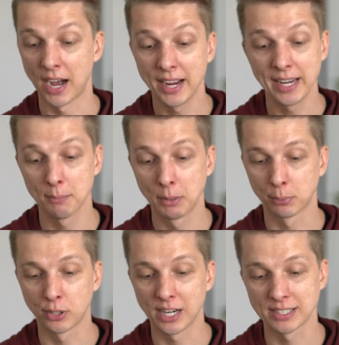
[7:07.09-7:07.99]
I am
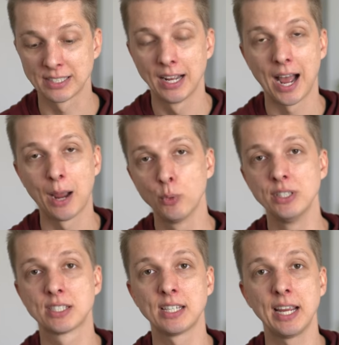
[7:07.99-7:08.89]
impressed. I
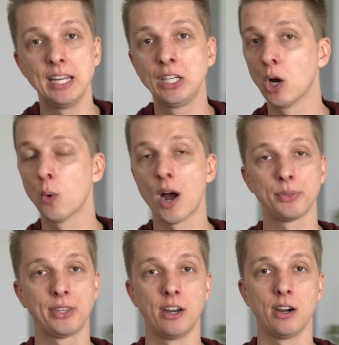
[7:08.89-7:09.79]
wouldn't say go
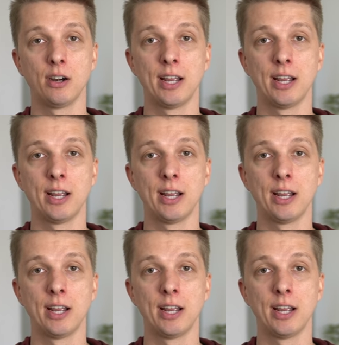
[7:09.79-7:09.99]
out there